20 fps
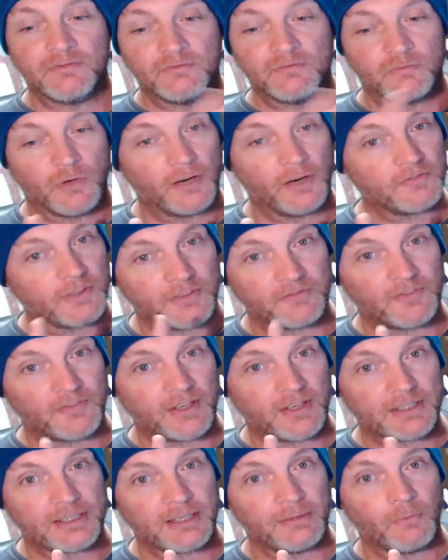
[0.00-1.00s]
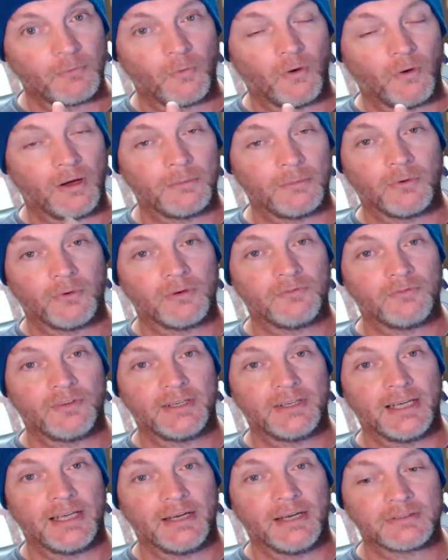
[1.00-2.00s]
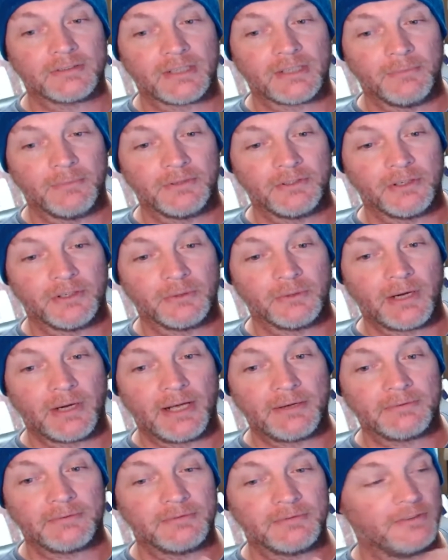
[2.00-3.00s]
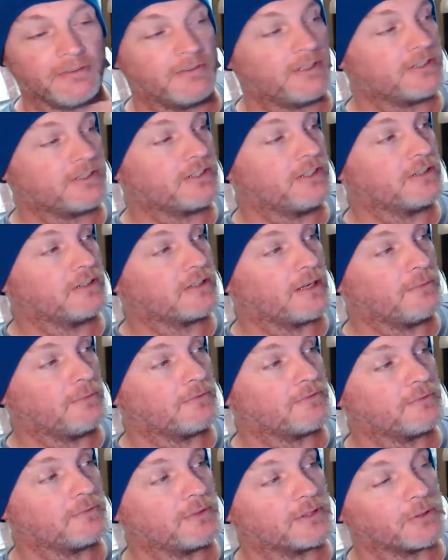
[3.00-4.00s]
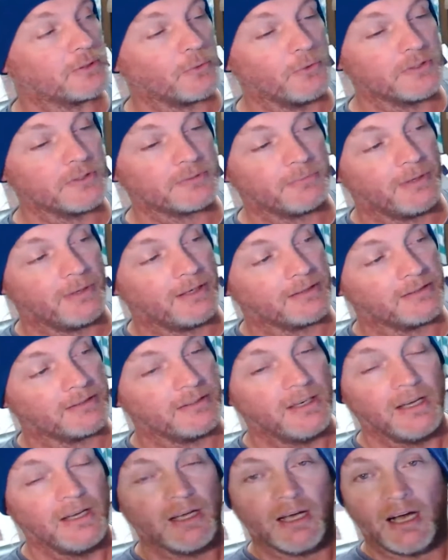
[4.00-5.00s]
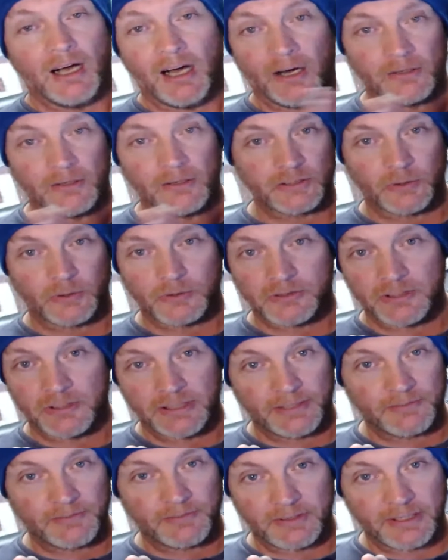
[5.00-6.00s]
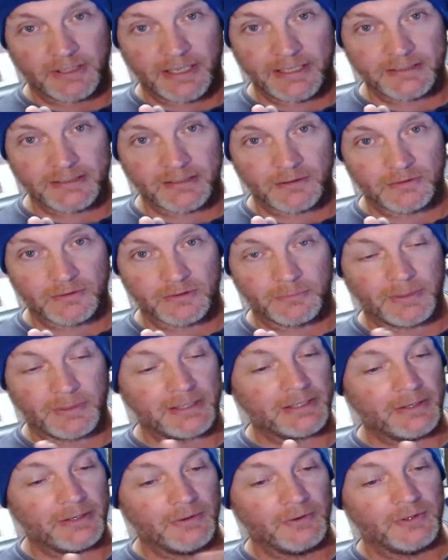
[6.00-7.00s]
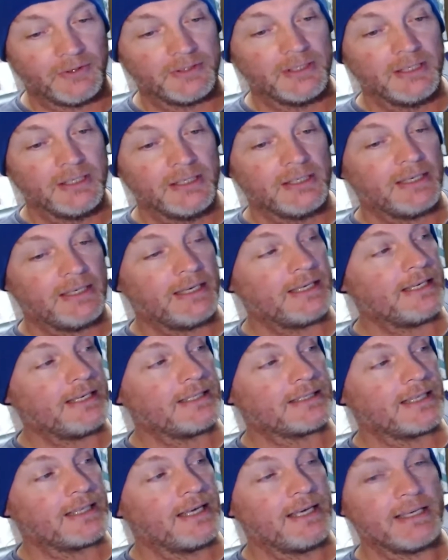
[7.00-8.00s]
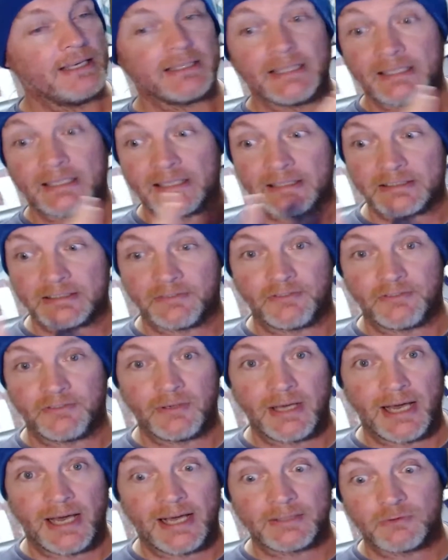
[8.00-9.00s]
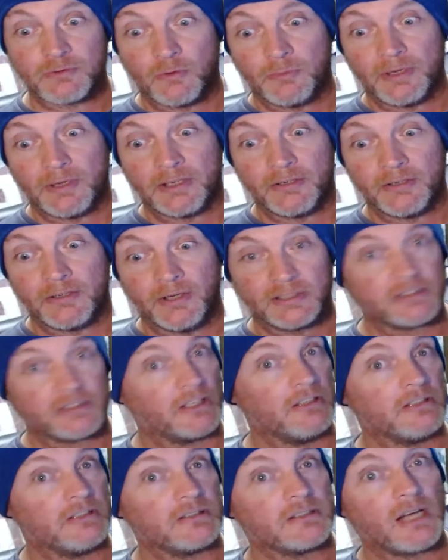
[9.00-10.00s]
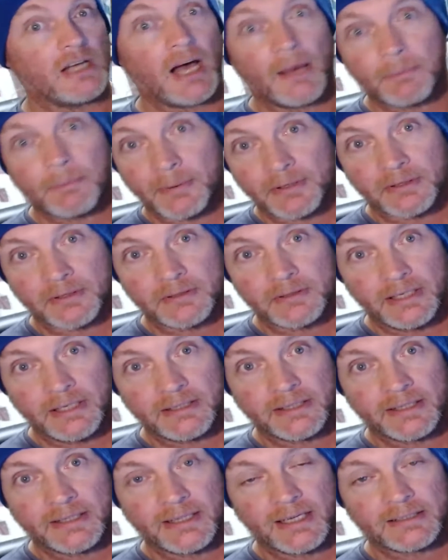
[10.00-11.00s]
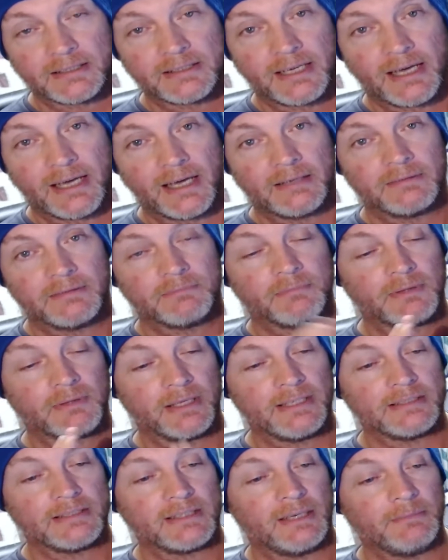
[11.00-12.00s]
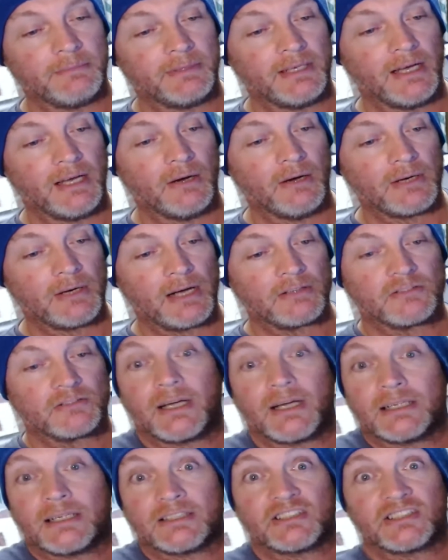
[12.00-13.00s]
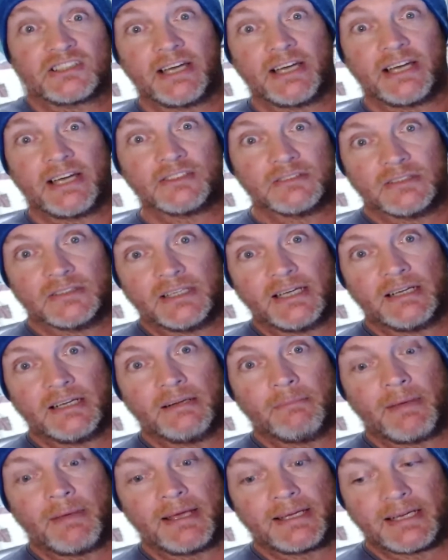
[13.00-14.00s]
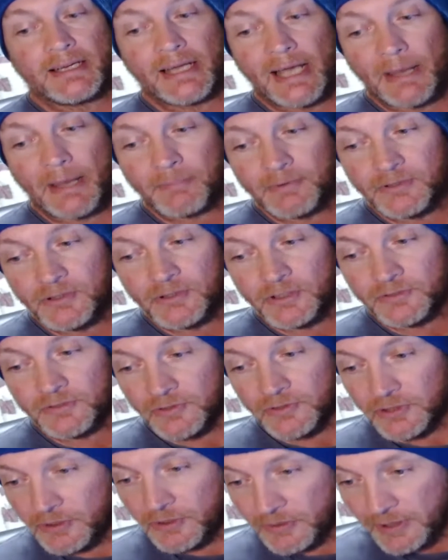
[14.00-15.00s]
roughly 51 more videos coming your way this year, coming from the Toy Smuggler. All sorts of different things I'm going to be doing. Anything, because if you guys want me to do a certain topic or anything like that, please let me know, and I'll try to schedule it in and make it happen just for you